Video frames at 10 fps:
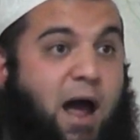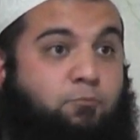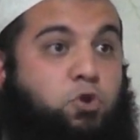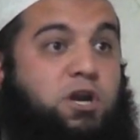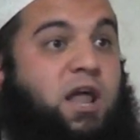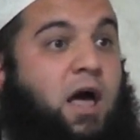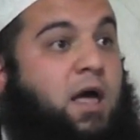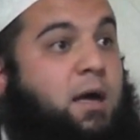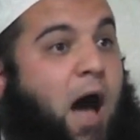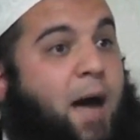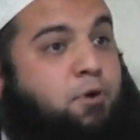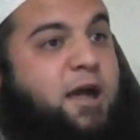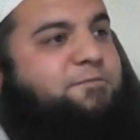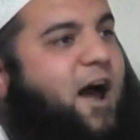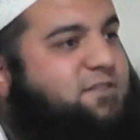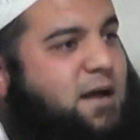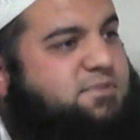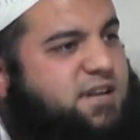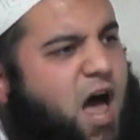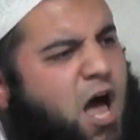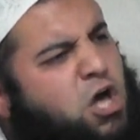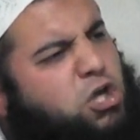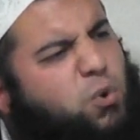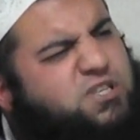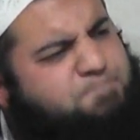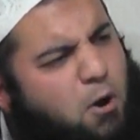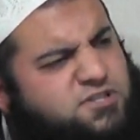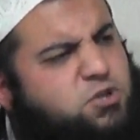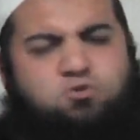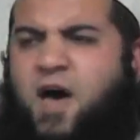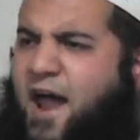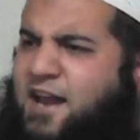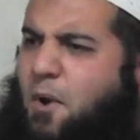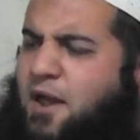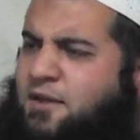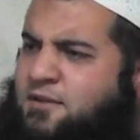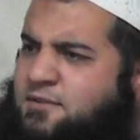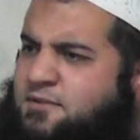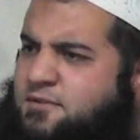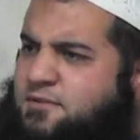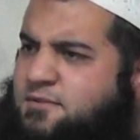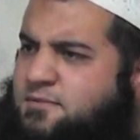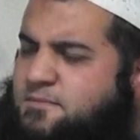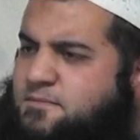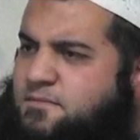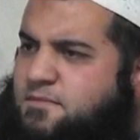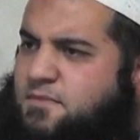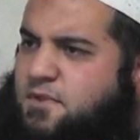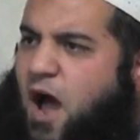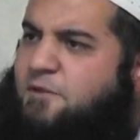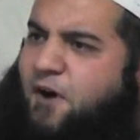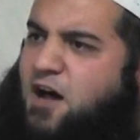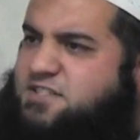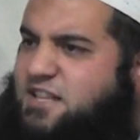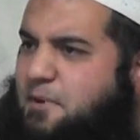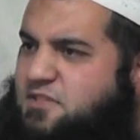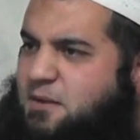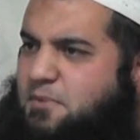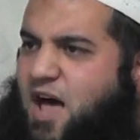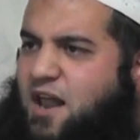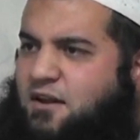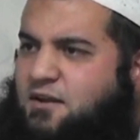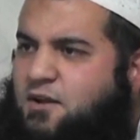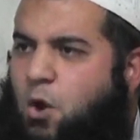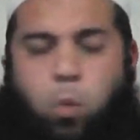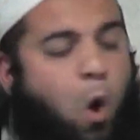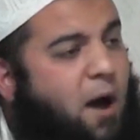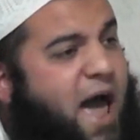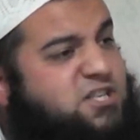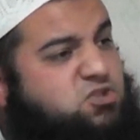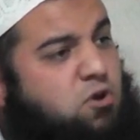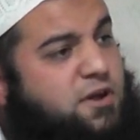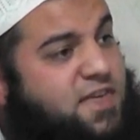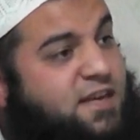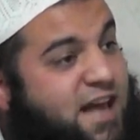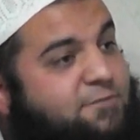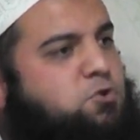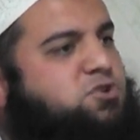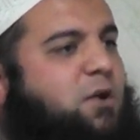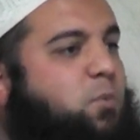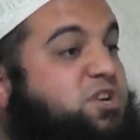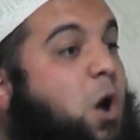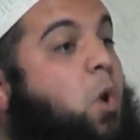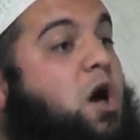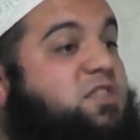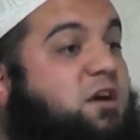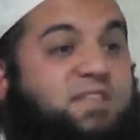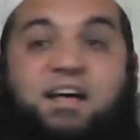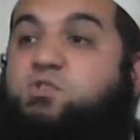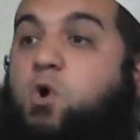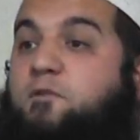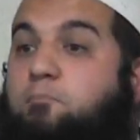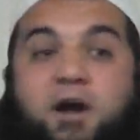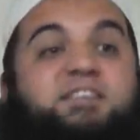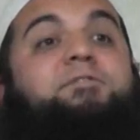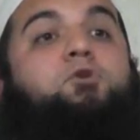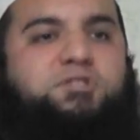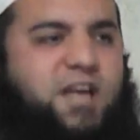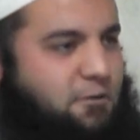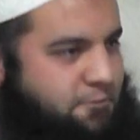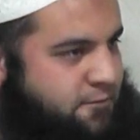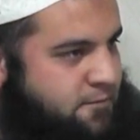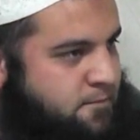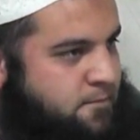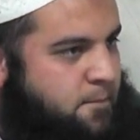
Alhamdulillah. I pray 5 times salah. You were supposed to do that anyway. I fast in the month of Ramadan. What extra things have you done which are worthy of that sort of a praise for yourself?